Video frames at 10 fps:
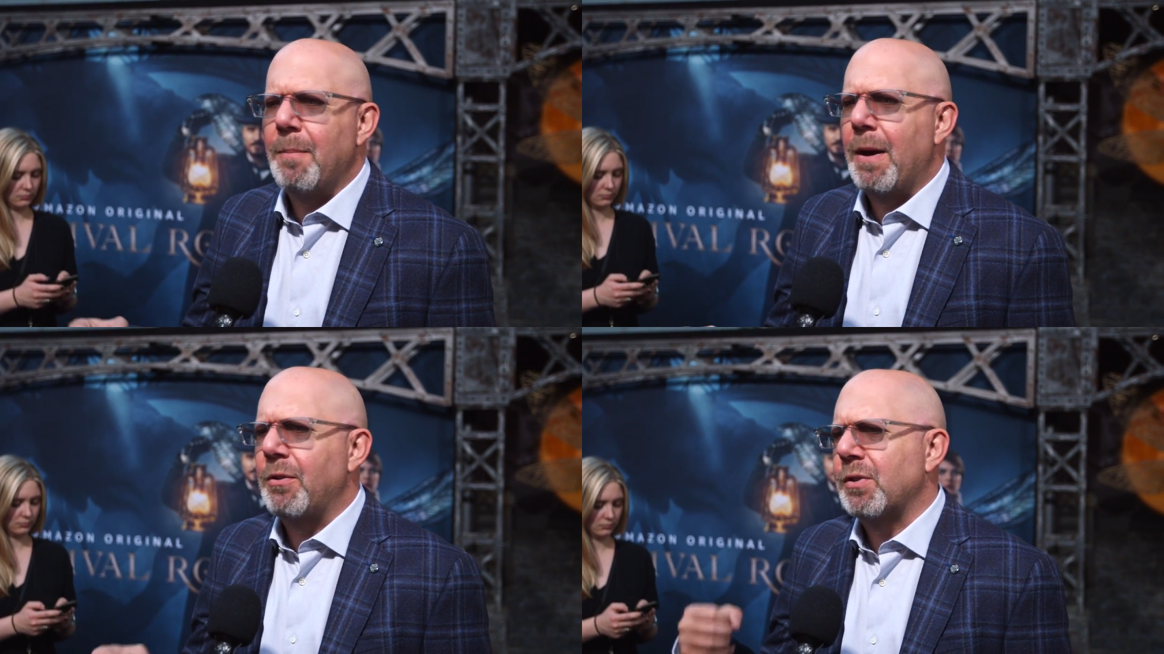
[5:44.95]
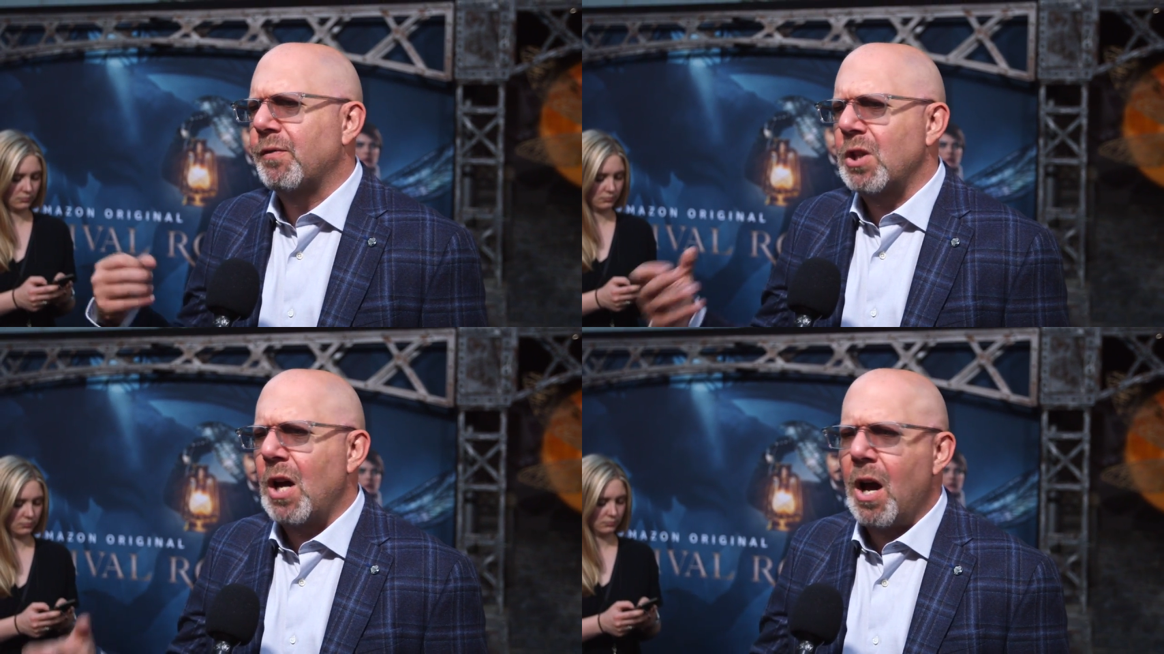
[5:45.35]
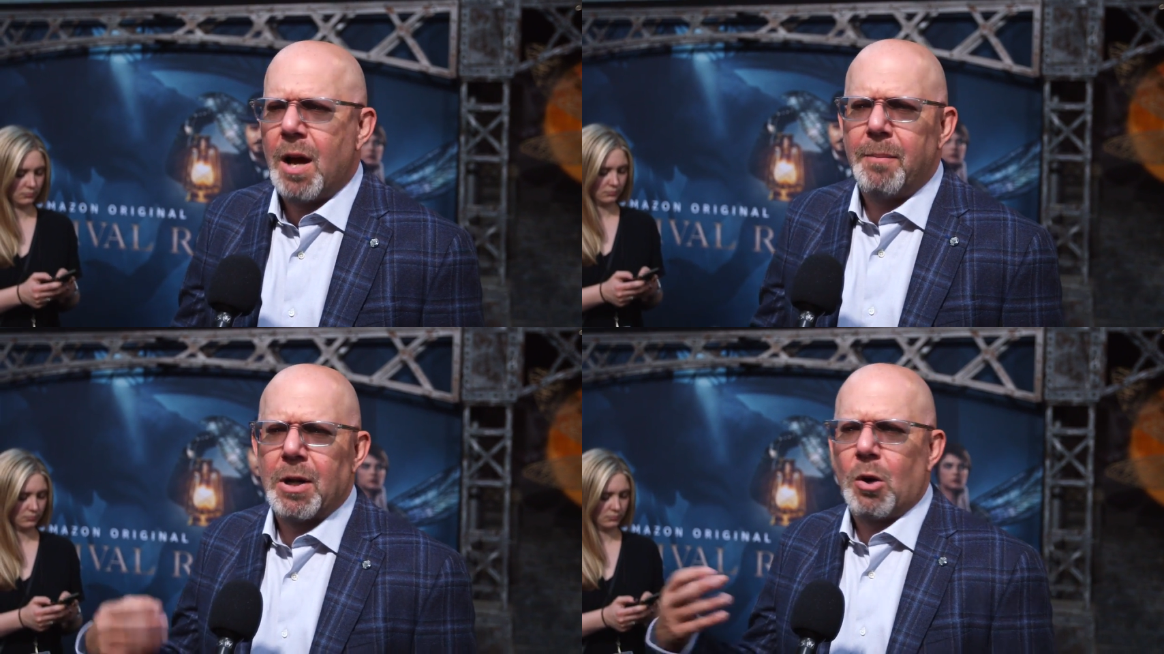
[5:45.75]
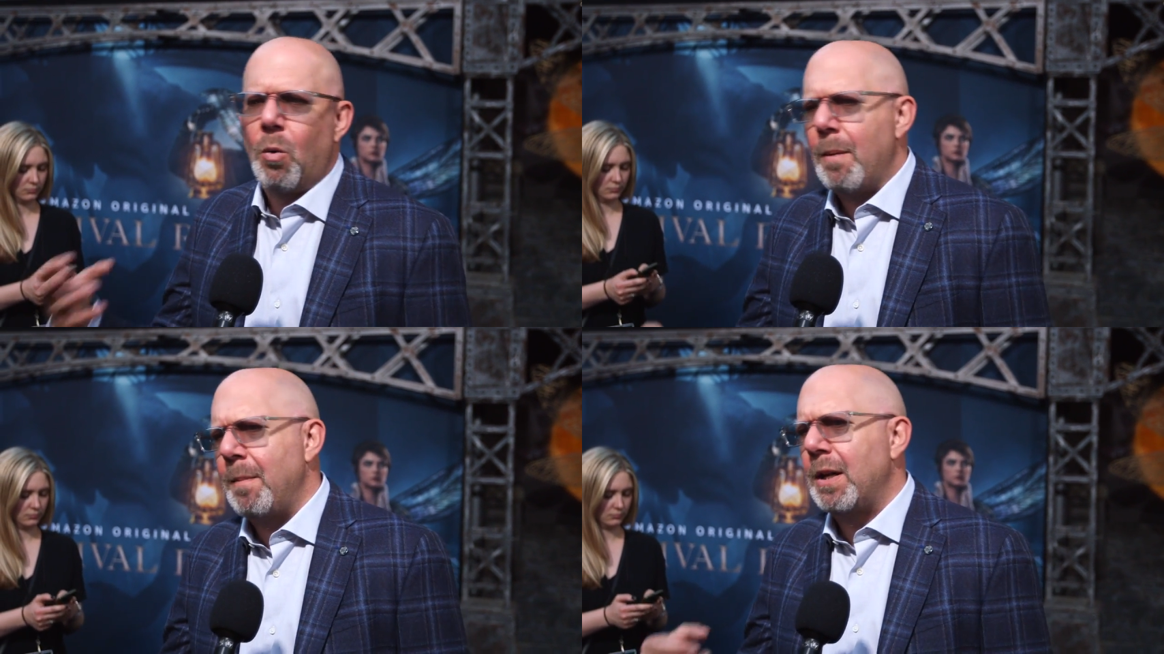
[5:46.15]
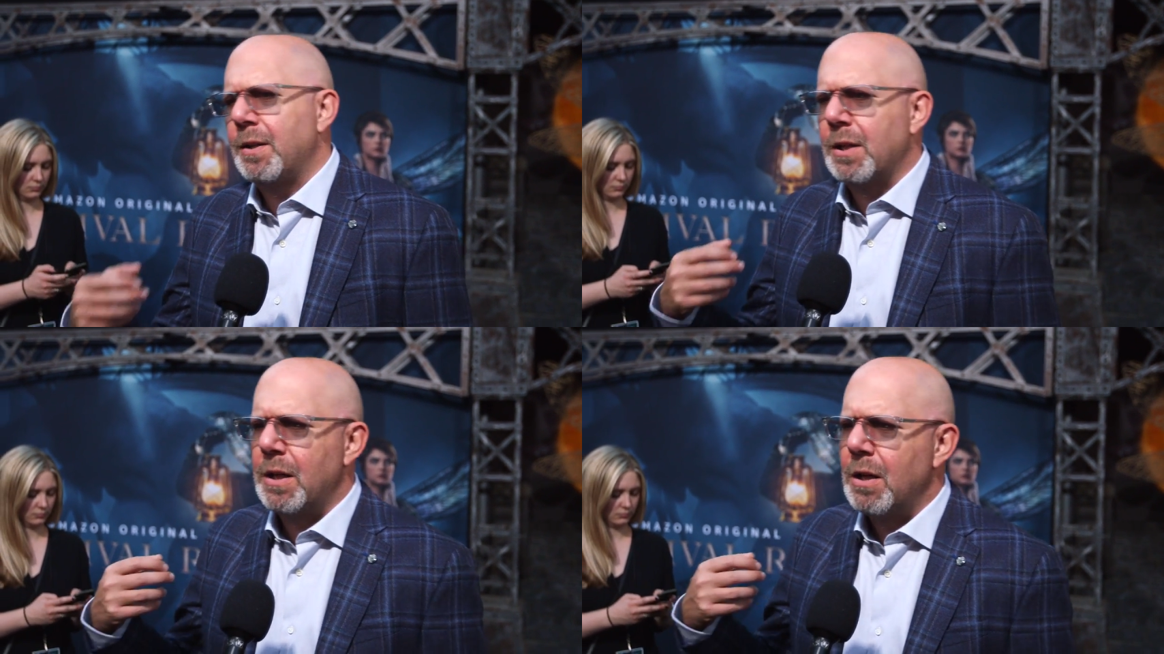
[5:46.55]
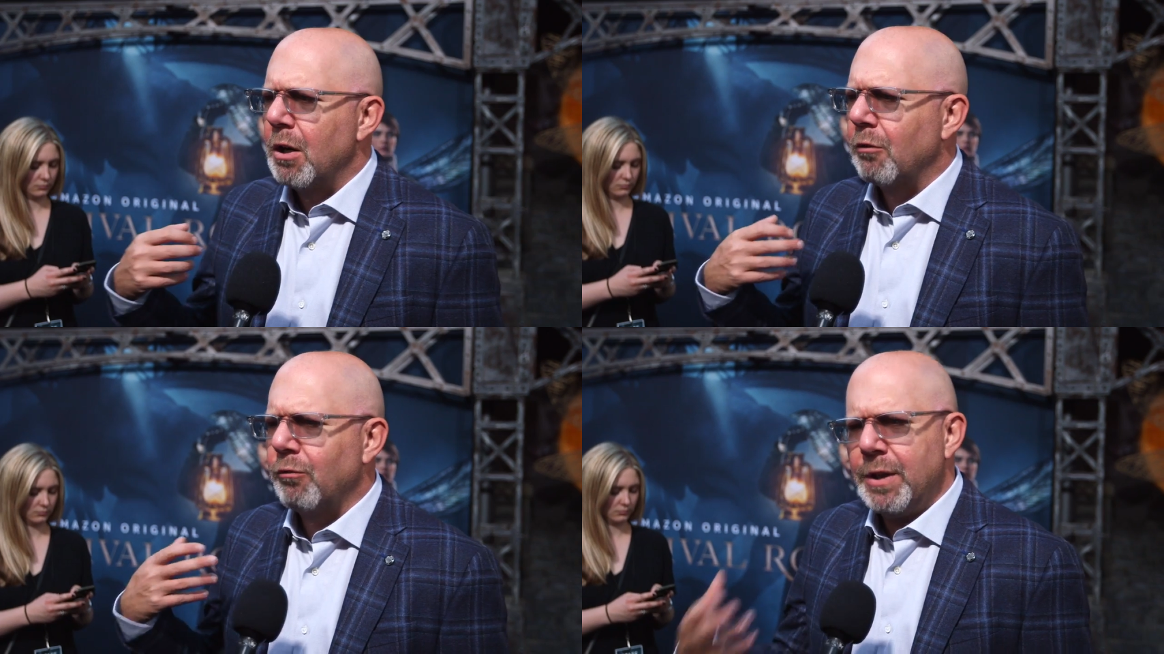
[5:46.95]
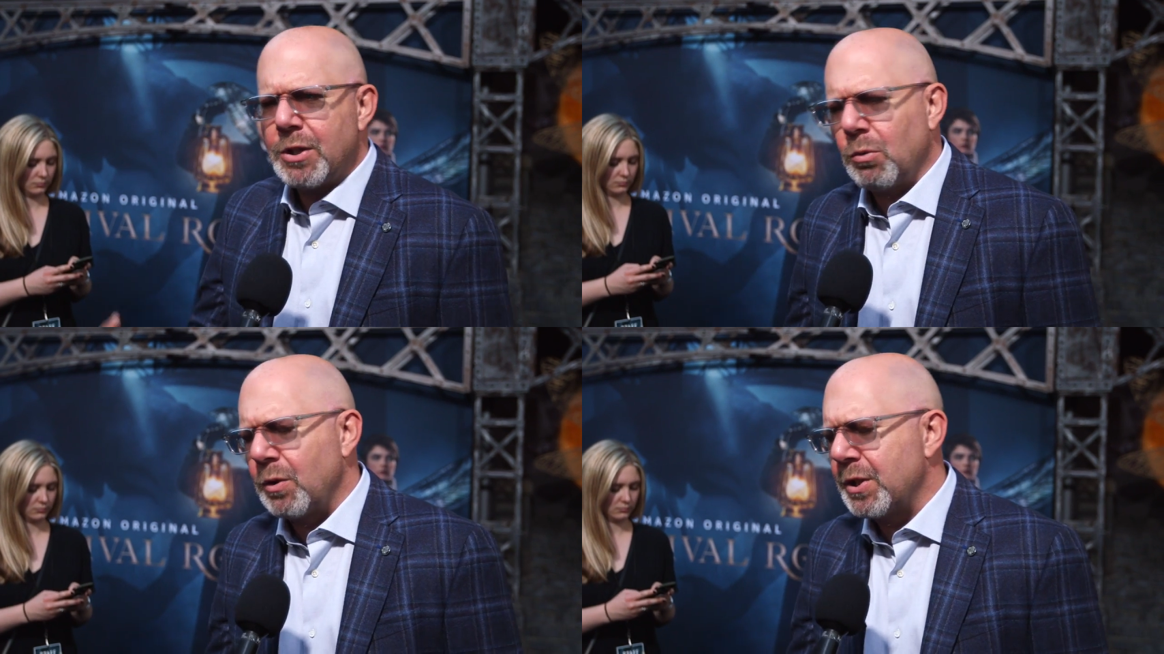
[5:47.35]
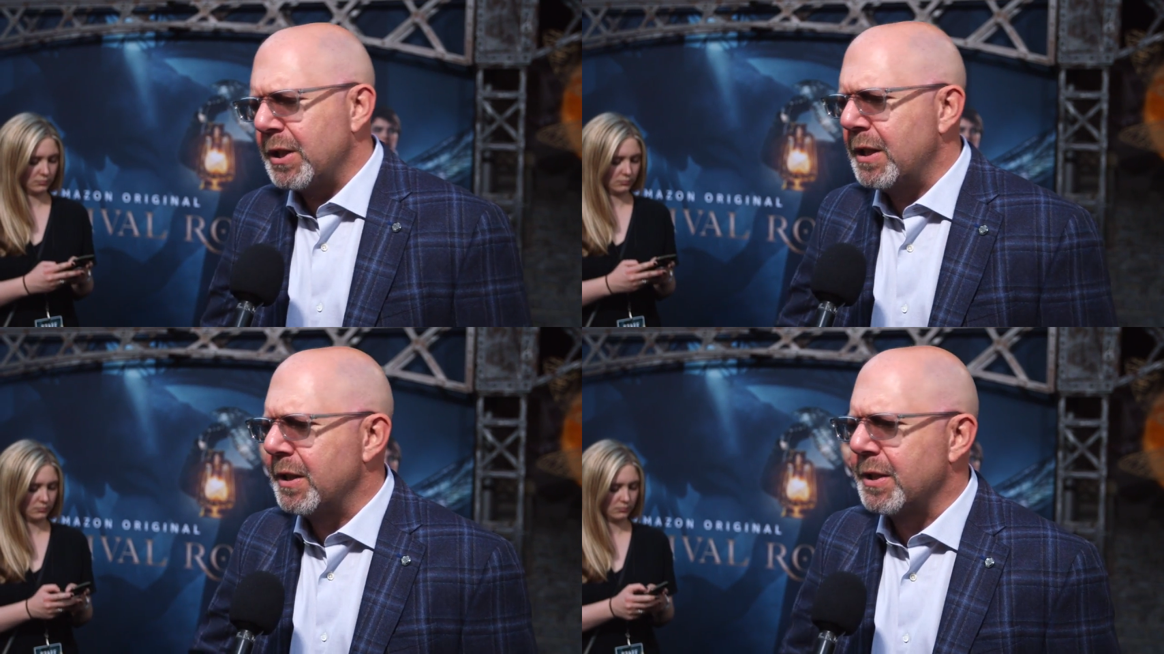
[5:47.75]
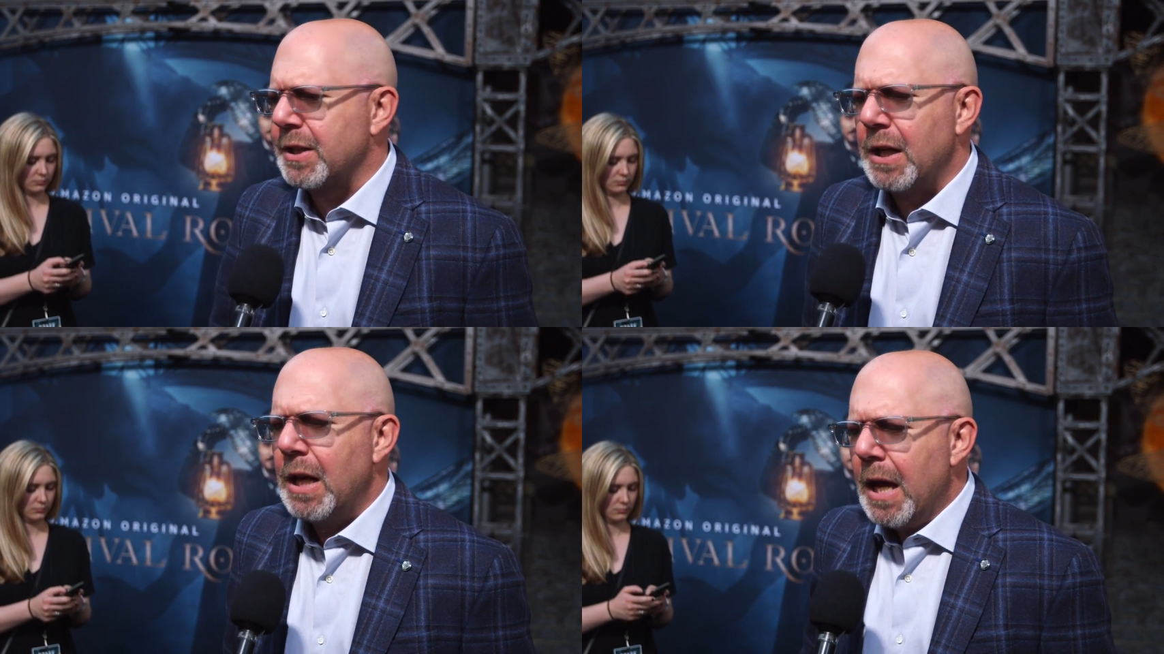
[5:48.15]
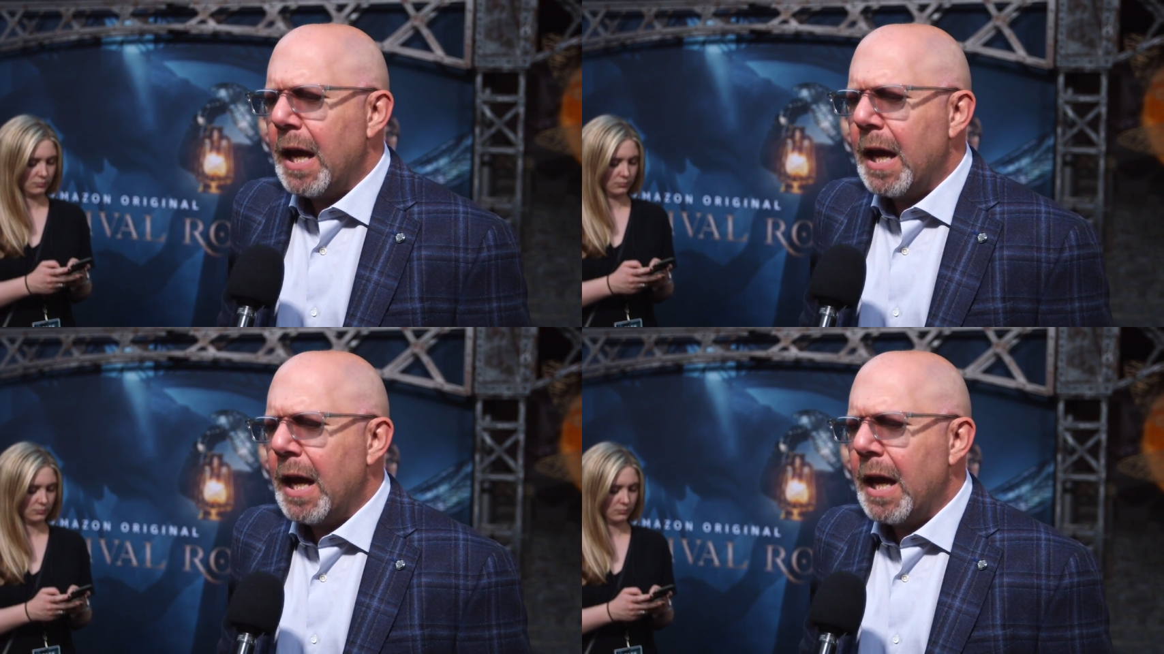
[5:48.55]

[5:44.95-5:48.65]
Speaker 1: amounts of time and equipment and resources and